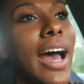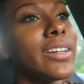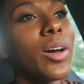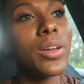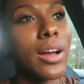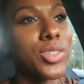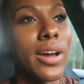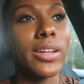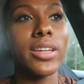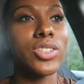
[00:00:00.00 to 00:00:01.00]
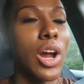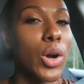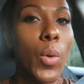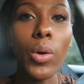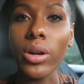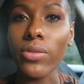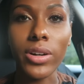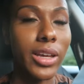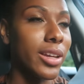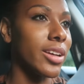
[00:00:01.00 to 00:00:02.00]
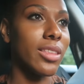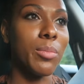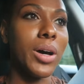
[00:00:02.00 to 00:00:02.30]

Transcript: I y'all trying to get y'all quota for the end of the